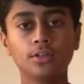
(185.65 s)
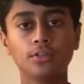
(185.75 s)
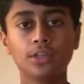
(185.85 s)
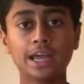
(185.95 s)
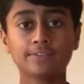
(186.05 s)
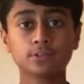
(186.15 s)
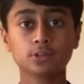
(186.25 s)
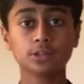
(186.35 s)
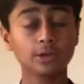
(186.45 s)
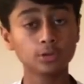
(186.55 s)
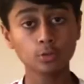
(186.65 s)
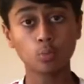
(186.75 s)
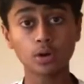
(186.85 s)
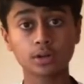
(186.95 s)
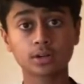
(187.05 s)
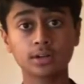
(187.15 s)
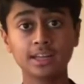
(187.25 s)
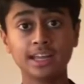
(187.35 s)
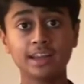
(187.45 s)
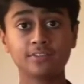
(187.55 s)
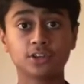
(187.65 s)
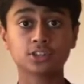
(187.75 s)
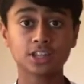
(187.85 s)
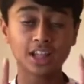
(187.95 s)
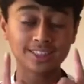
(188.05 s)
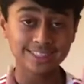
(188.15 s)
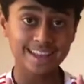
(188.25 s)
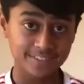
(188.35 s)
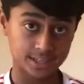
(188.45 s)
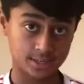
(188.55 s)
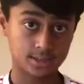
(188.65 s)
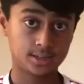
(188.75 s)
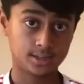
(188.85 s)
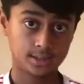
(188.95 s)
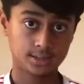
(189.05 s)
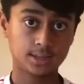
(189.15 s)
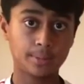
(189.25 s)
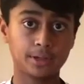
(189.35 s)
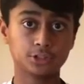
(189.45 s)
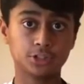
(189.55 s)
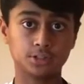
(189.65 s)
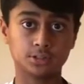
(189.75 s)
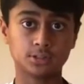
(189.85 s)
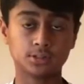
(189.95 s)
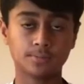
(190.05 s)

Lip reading: They only work if there's 11 dimensions.